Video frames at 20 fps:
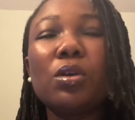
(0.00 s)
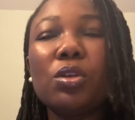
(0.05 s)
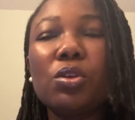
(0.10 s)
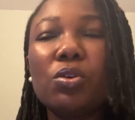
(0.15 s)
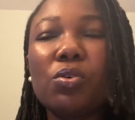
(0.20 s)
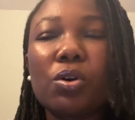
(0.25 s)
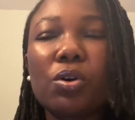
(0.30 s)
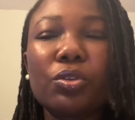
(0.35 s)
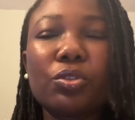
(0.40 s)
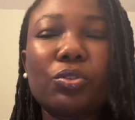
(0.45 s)

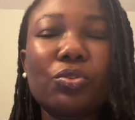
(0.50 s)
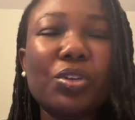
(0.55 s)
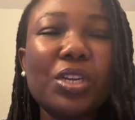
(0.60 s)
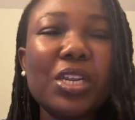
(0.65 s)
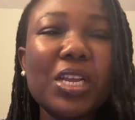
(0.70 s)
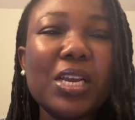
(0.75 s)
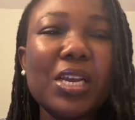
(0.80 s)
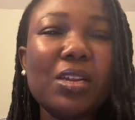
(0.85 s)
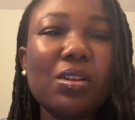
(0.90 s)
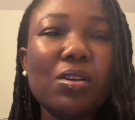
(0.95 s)
You also
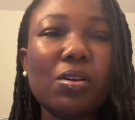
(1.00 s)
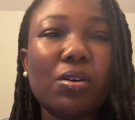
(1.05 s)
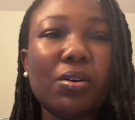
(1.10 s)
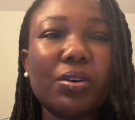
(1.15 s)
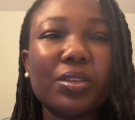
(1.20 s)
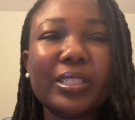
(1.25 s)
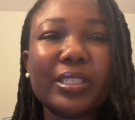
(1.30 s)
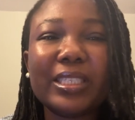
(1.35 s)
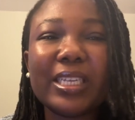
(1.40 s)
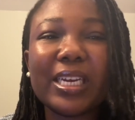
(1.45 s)
need
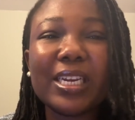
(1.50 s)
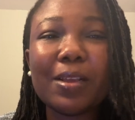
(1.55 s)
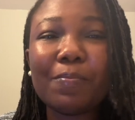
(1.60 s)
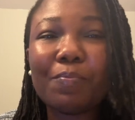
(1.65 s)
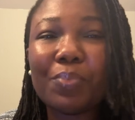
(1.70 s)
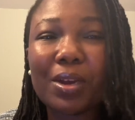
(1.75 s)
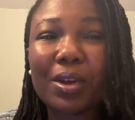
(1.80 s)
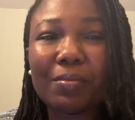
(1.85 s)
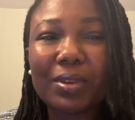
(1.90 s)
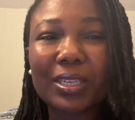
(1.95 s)
your study
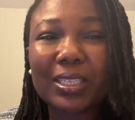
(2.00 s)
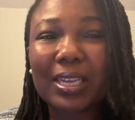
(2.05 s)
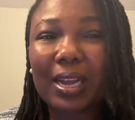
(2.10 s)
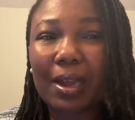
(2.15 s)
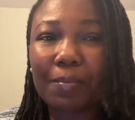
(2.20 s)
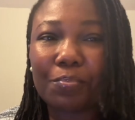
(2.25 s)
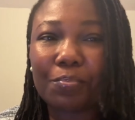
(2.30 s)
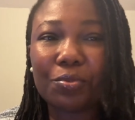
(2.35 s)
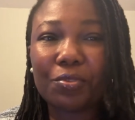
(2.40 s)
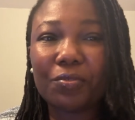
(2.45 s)
permit
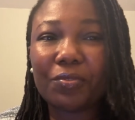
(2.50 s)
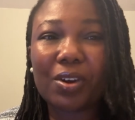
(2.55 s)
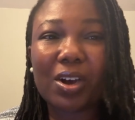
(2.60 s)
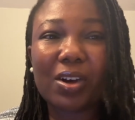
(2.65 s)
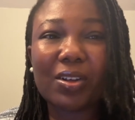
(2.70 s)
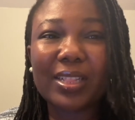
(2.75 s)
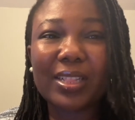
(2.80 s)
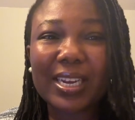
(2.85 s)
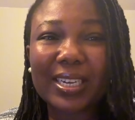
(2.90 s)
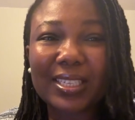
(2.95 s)

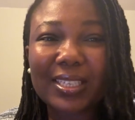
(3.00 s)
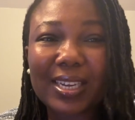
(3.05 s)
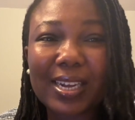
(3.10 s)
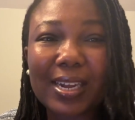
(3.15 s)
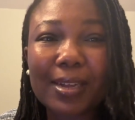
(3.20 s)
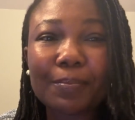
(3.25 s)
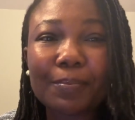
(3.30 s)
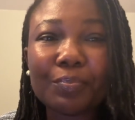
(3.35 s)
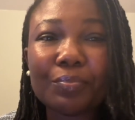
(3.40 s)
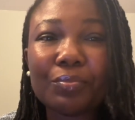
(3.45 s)
approval
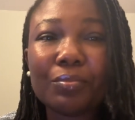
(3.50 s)
letter.